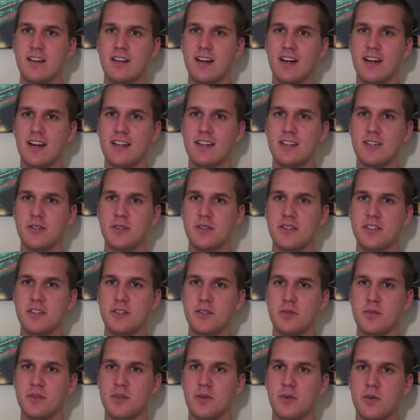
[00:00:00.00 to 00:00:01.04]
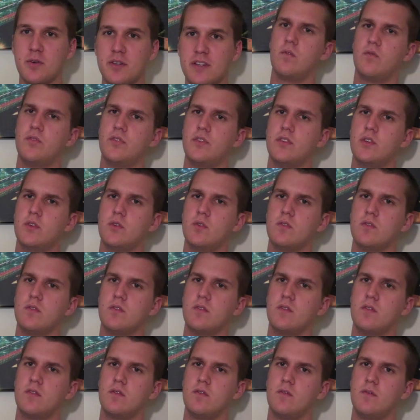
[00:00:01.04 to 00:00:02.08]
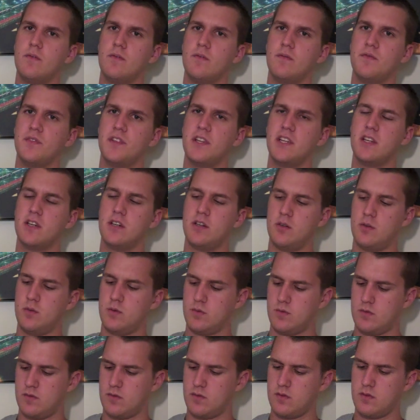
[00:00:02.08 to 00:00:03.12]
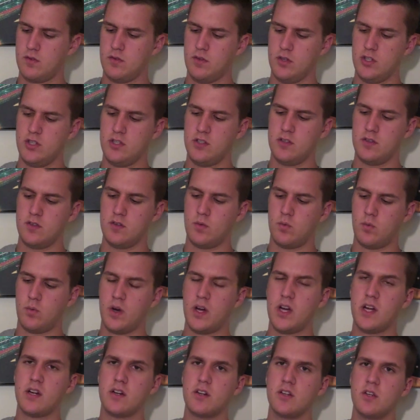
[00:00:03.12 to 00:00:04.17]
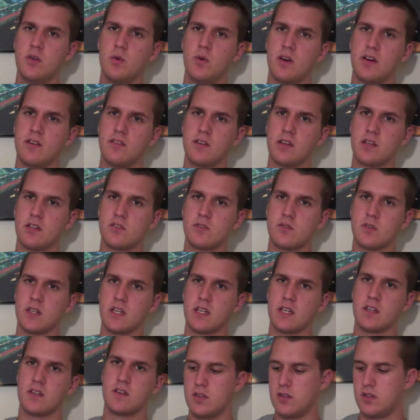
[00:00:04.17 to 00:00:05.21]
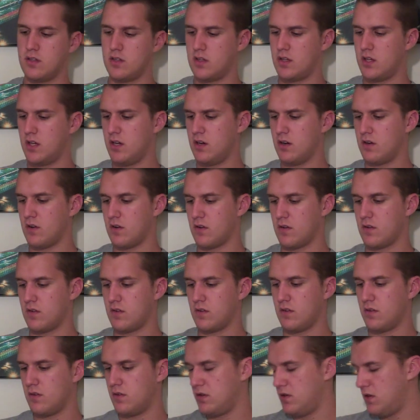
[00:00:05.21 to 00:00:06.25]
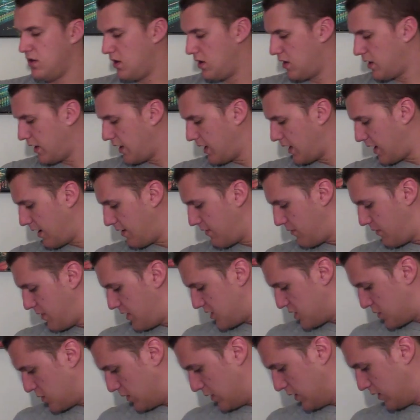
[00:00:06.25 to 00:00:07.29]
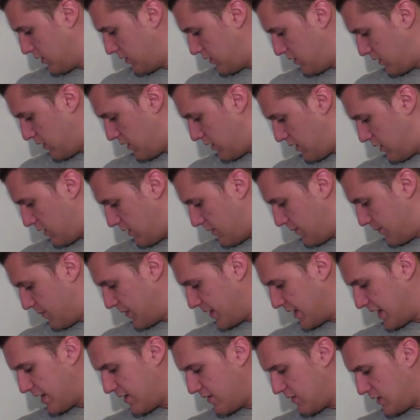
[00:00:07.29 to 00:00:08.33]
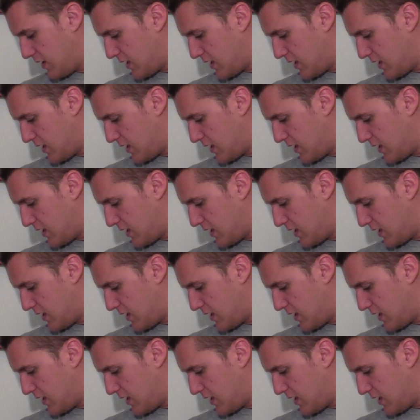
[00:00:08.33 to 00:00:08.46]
I know that you're recording. Dude, you know, why aren't you having a drink? Here, no, have this one. I have an